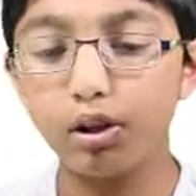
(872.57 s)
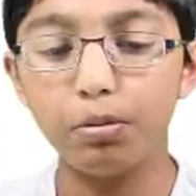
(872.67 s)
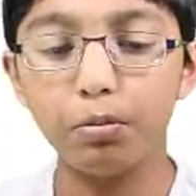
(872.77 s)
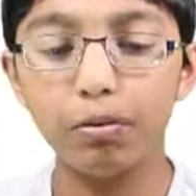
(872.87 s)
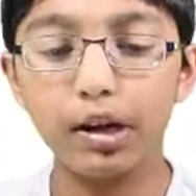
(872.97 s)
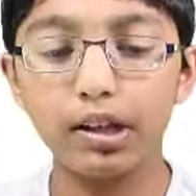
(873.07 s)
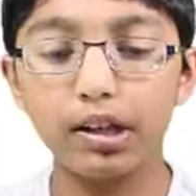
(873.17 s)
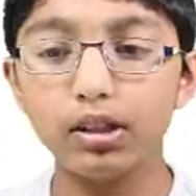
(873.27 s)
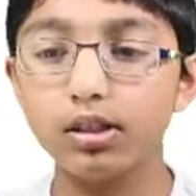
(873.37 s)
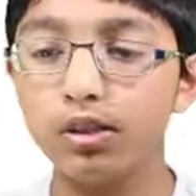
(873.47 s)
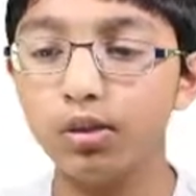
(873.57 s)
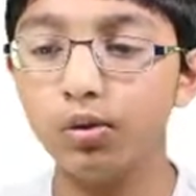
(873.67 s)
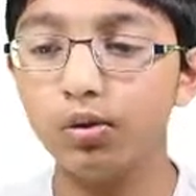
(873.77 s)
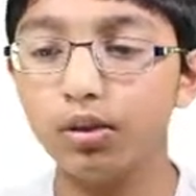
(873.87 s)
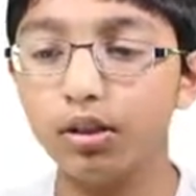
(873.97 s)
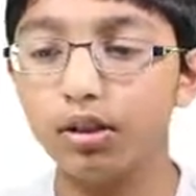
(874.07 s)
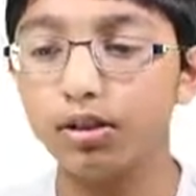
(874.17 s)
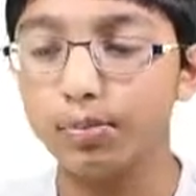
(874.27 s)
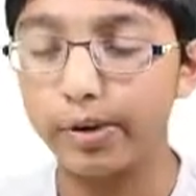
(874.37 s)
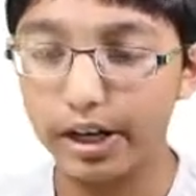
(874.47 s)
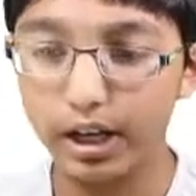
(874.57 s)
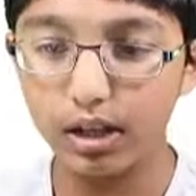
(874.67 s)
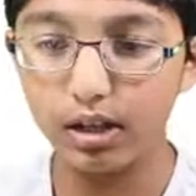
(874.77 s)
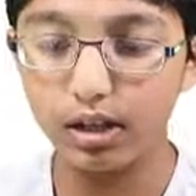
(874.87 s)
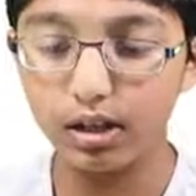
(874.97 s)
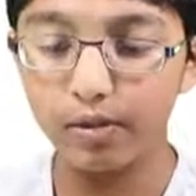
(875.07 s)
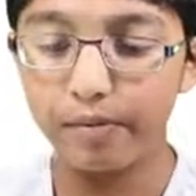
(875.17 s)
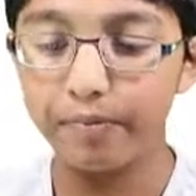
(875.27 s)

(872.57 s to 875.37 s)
open brackets two close brackets